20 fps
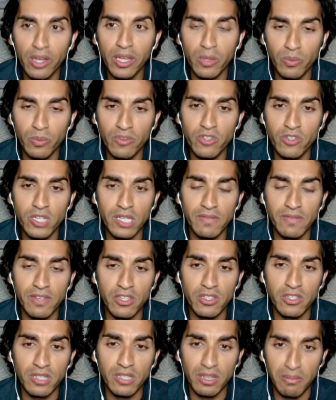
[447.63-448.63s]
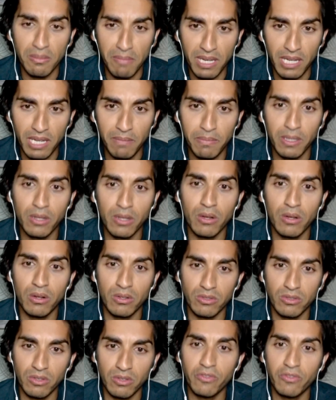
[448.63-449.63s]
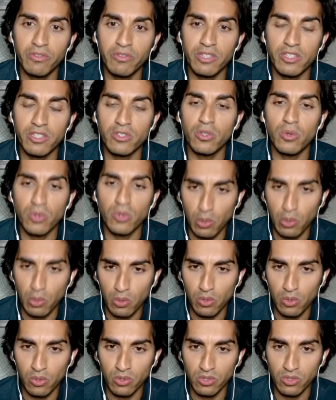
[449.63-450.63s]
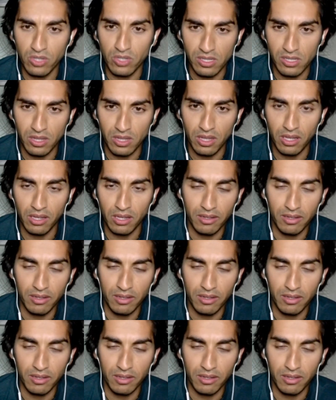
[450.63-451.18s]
with G Adventures at the minute because of there's no tours, is there?